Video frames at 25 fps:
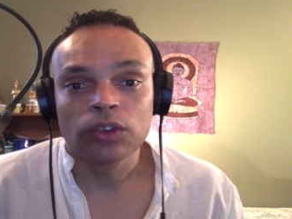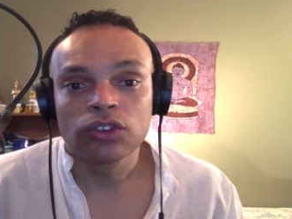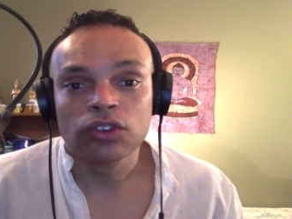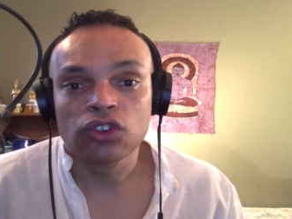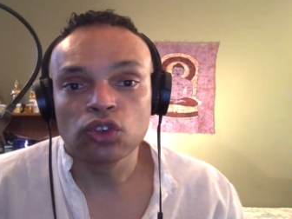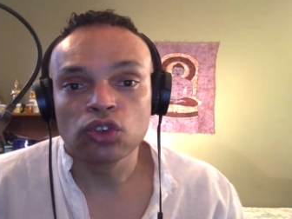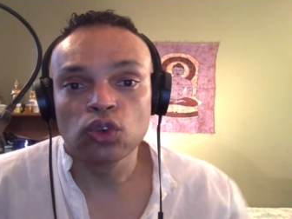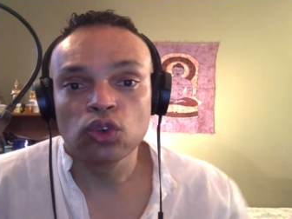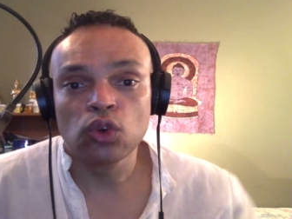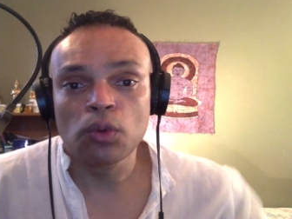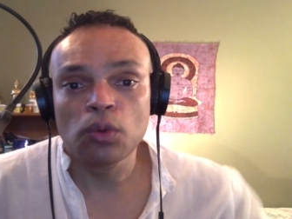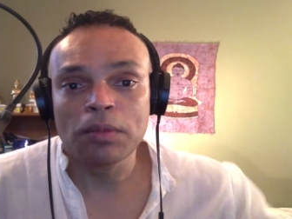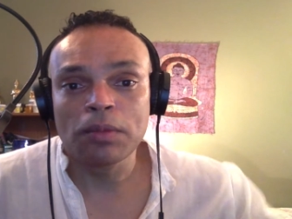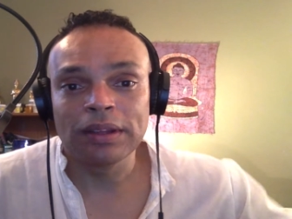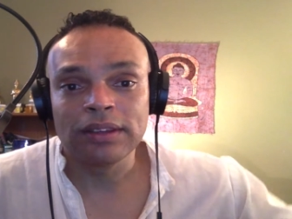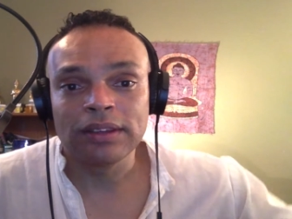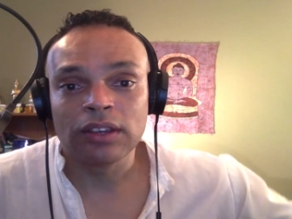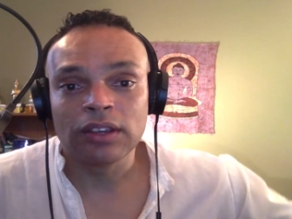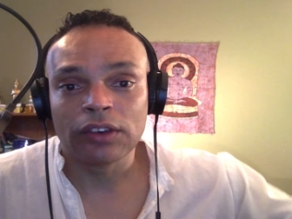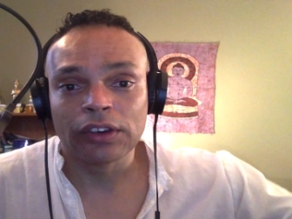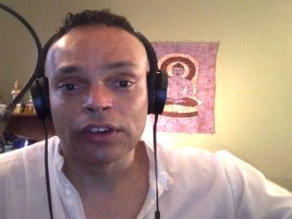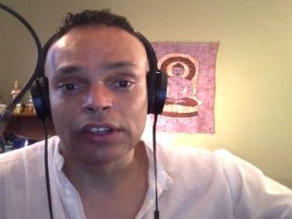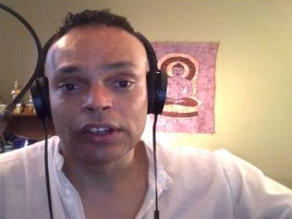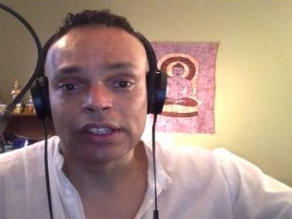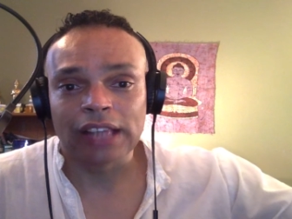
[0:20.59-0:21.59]
to
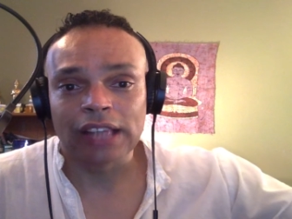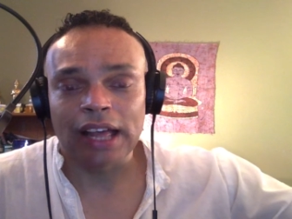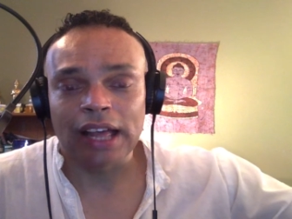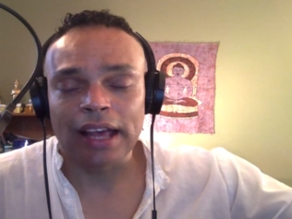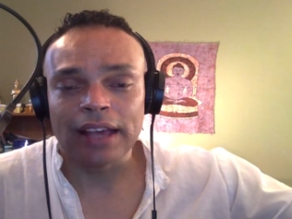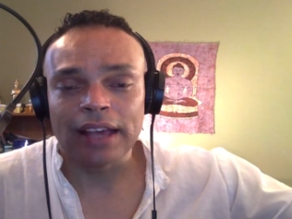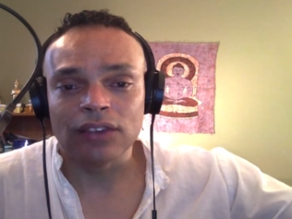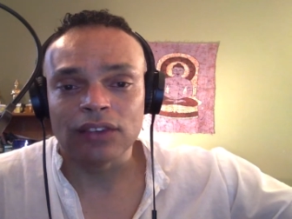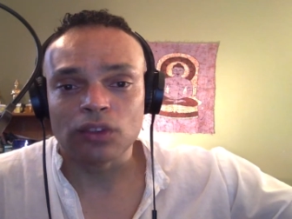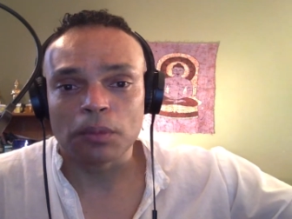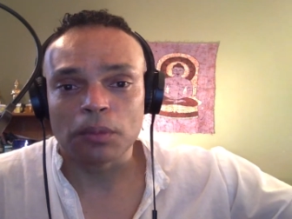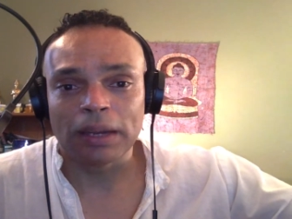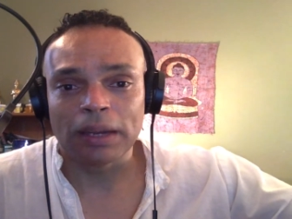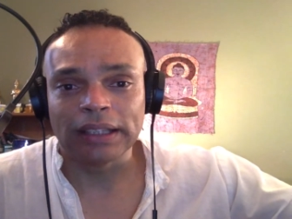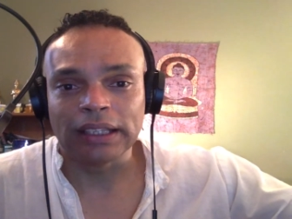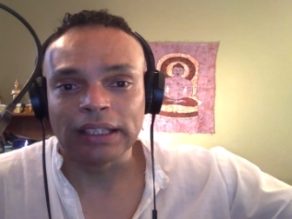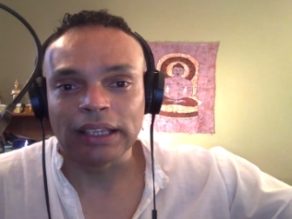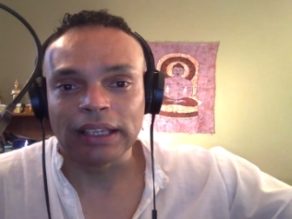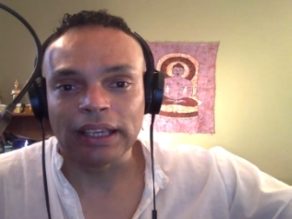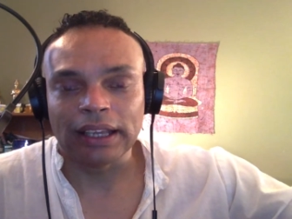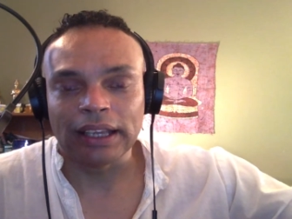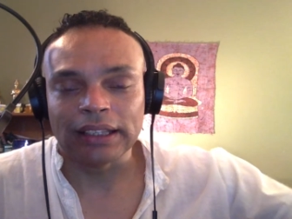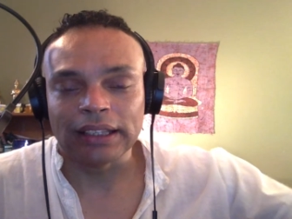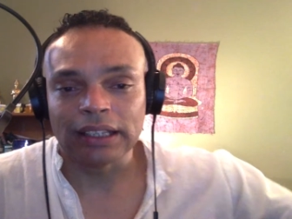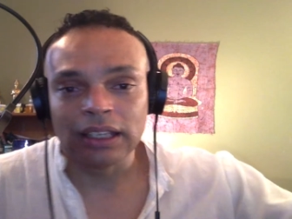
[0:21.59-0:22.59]
materialize money.
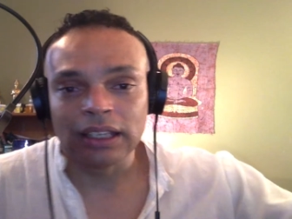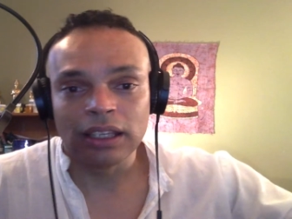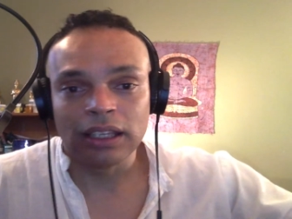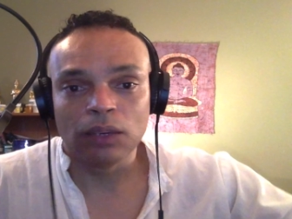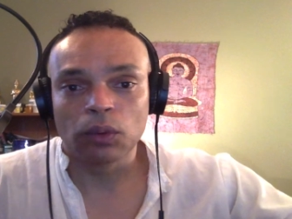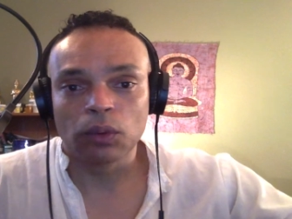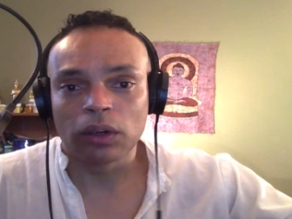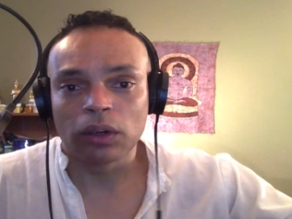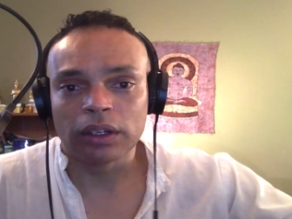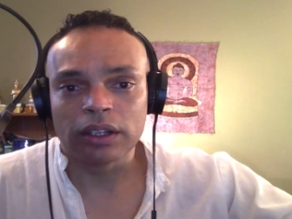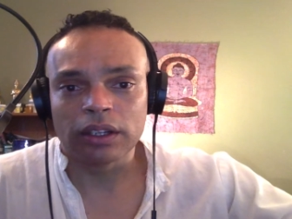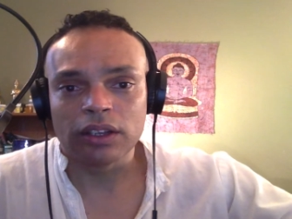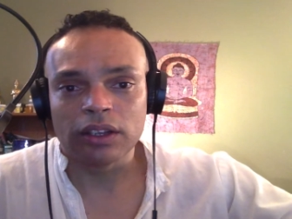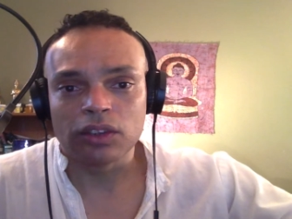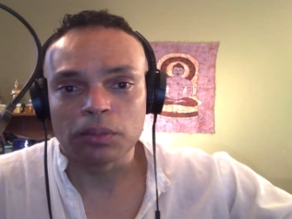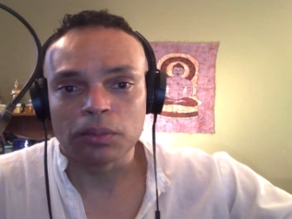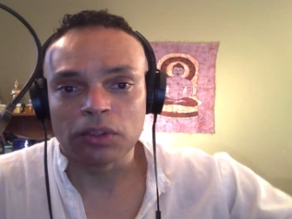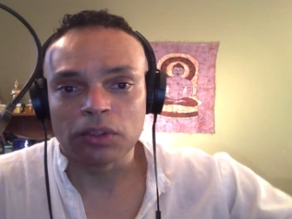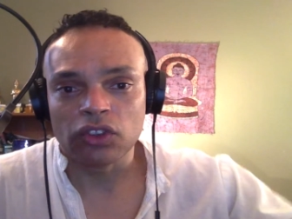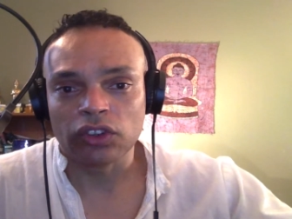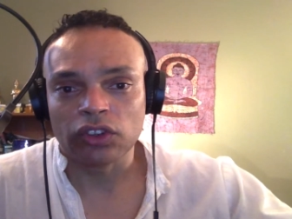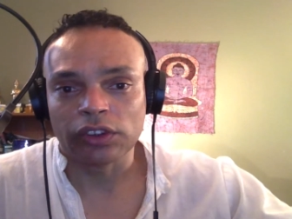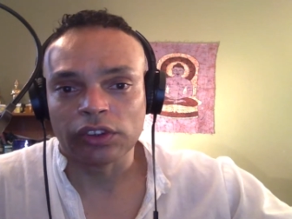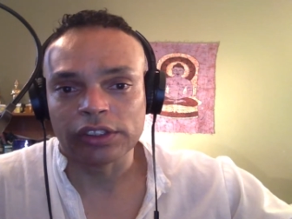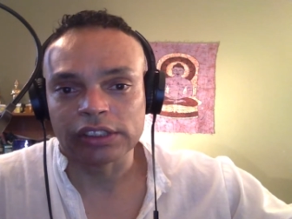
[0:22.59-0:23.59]
And the key word is
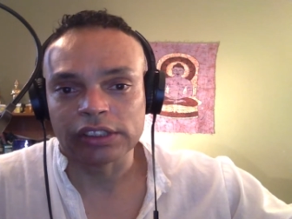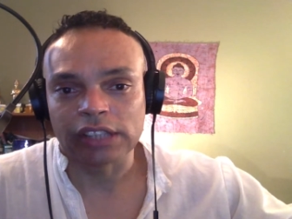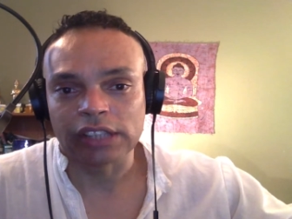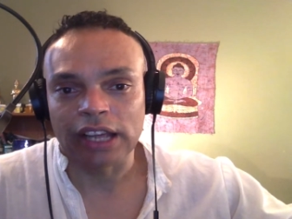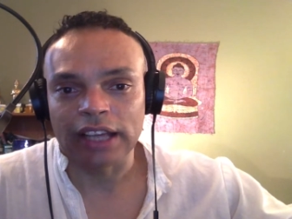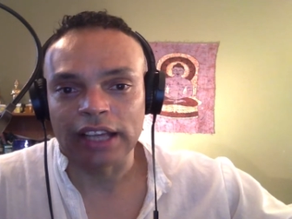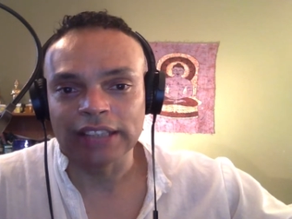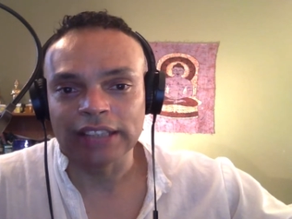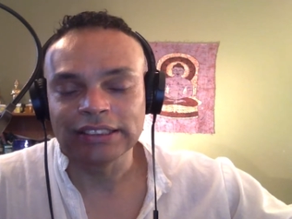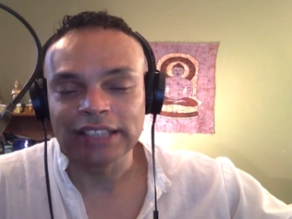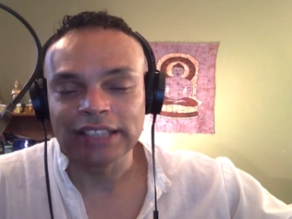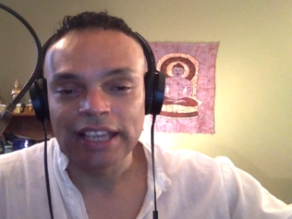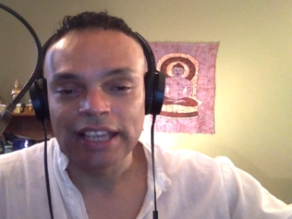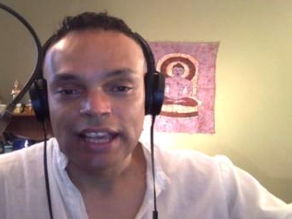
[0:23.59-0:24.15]
materialize.